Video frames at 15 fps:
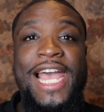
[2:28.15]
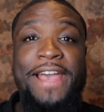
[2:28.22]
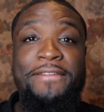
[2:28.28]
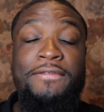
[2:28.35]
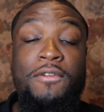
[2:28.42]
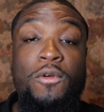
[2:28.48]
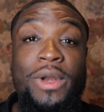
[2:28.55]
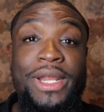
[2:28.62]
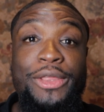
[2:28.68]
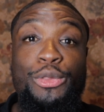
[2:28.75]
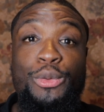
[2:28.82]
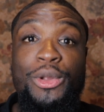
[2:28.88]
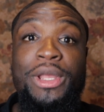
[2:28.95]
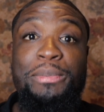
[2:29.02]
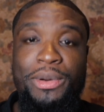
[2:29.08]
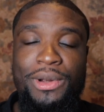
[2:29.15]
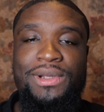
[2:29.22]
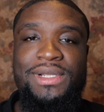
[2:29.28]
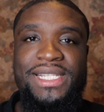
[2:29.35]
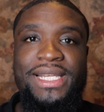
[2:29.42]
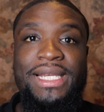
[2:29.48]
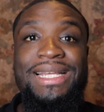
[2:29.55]
at
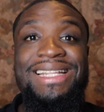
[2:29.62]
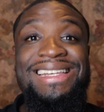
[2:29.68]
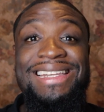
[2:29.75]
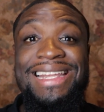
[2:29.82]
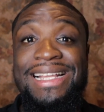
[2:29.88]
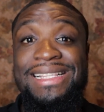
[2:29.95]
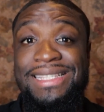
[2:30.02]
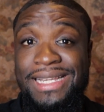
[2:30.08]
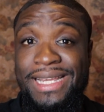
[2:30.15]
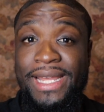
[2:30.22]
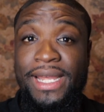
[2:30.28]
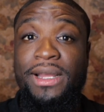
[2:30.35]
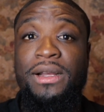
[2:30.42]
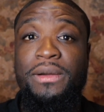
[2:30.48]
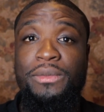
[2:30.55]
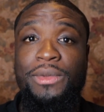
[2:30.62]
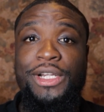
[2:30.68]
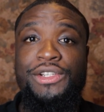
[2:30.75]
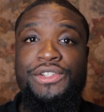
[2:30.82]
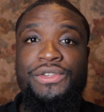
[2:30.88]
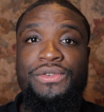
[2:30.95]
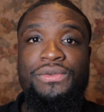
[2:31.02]
43% debt to income
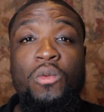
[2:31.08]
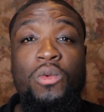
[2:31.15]
ratio.